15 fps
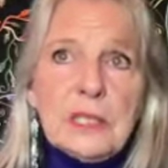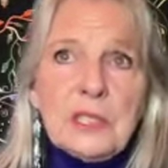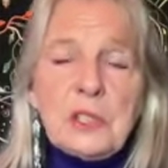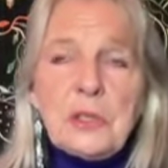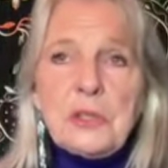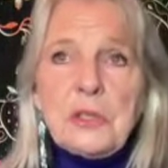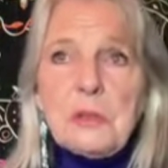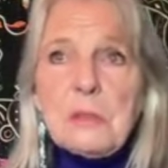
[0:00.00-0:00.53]

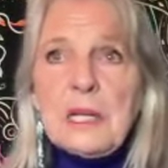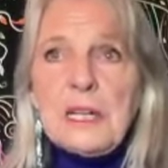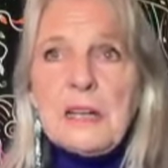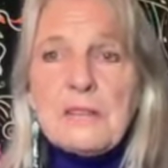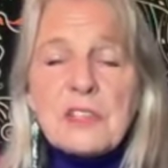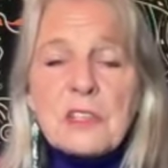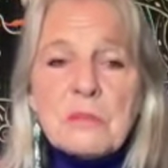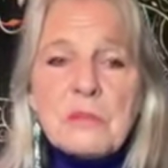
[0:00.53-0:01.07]
you know, you
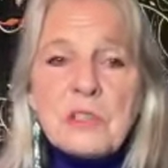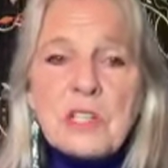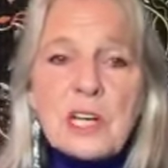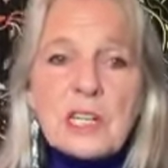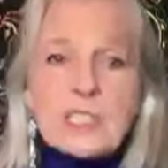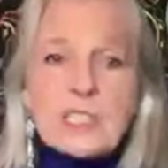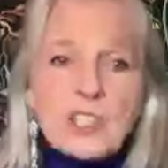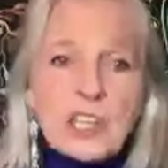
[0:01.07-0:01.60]
might have some
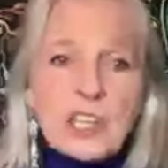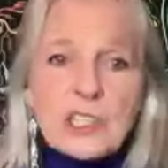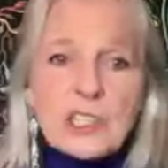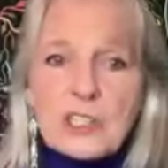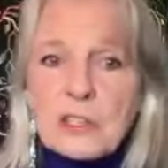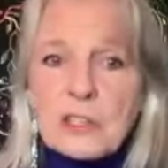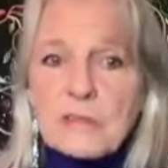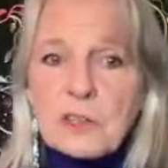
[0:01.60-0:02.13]

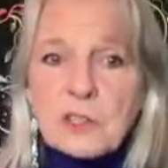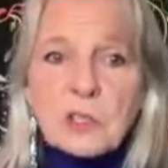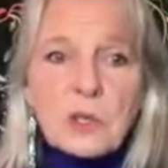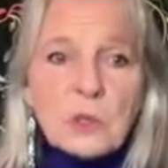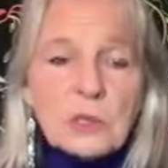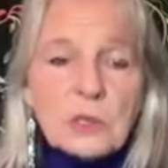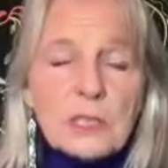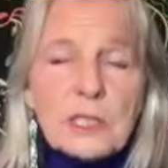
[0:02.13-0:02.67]
digestive or
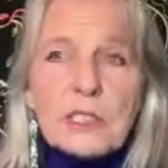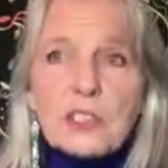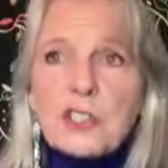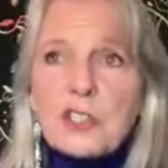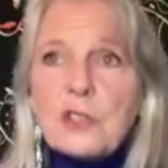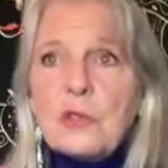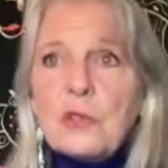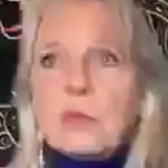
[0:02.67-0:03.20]
colon
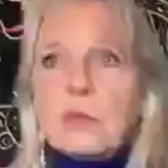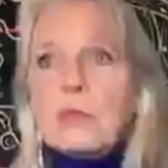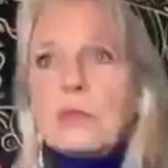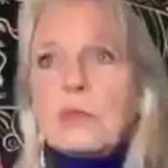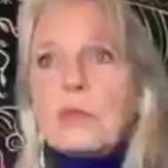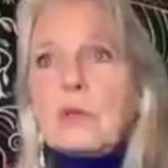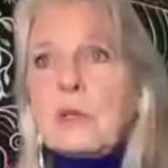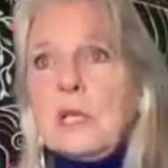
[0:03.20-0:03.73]

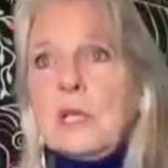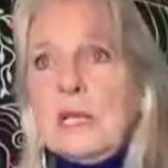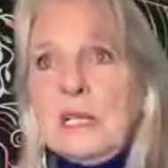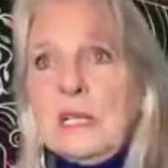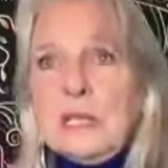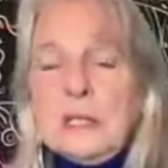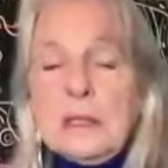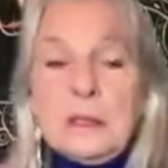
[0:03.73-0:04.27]
issues or,
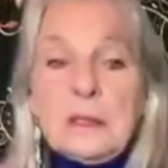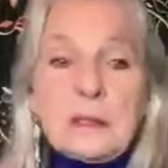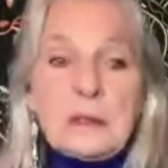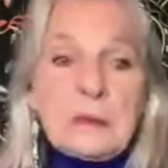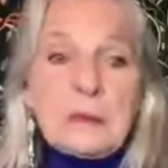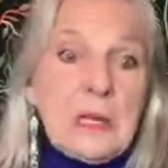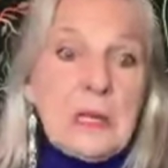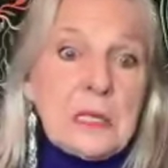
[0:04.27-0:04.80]

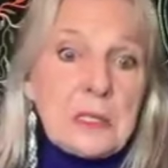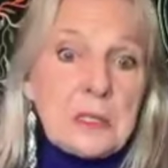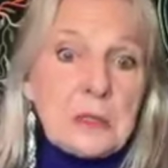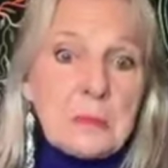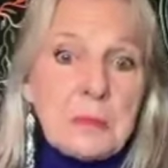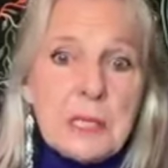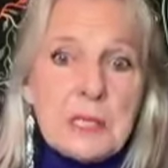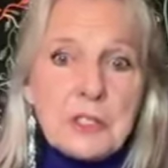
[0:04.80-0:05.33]
you know,
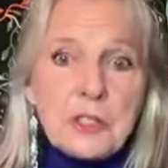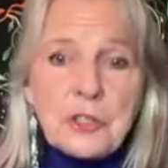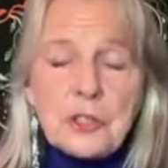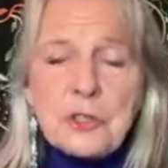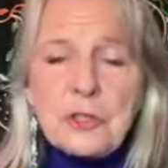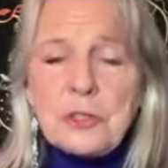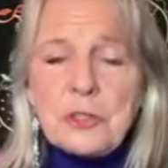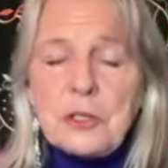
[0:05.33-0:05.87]

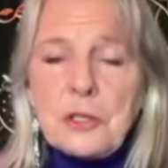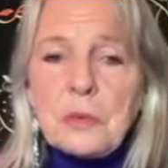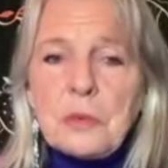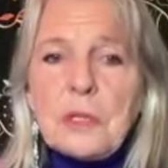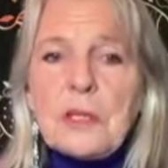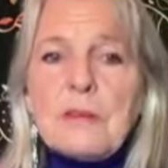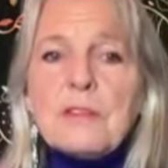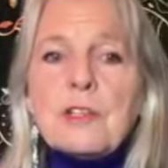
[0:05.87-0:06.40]
constipation or, you
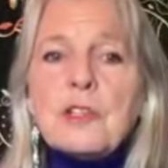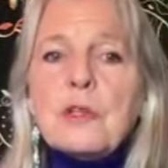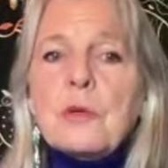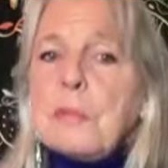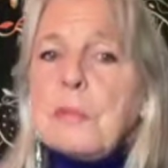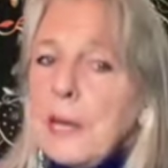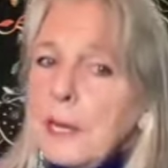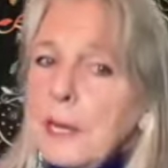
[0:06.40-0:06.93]
know, whatever.
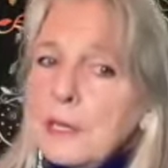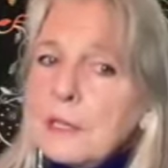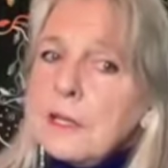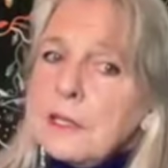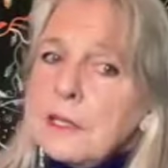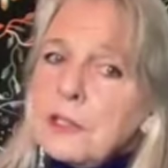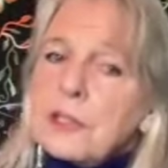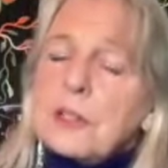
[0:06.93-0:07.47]
So pay
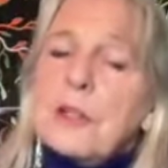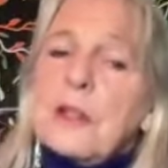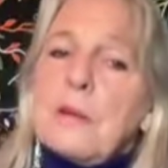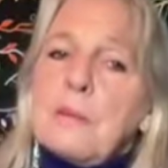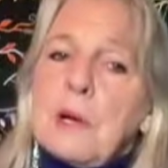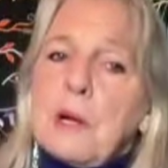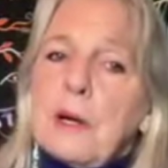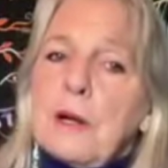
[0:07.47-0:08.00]
attention to
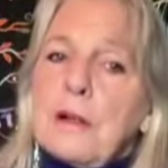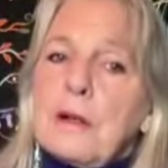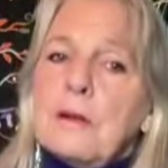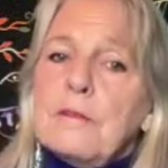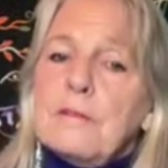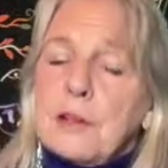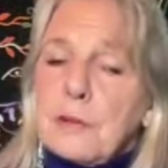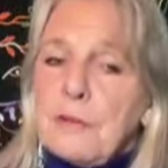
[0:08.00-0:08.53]
that
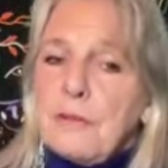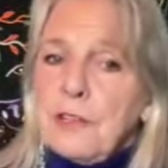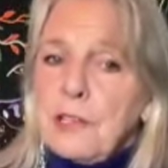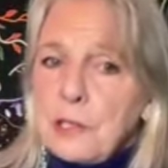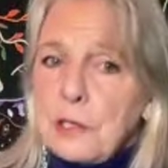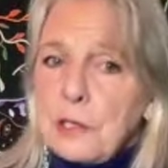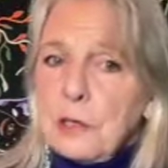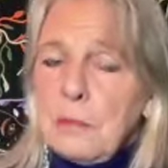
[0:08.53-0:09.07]
part of your
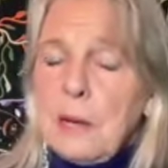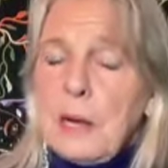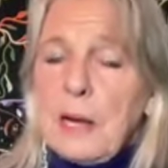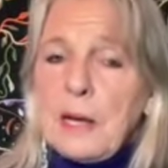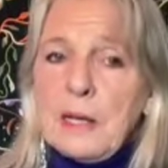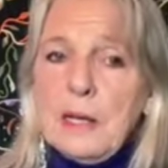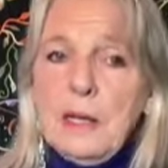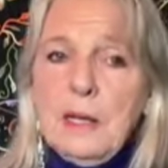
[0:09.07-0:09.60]
physical
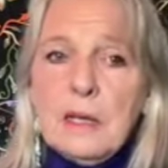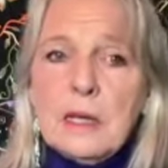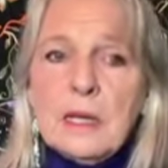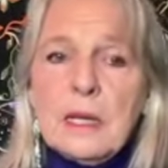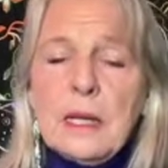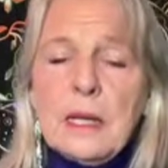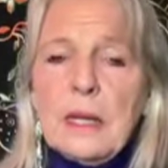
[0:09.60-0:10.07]
body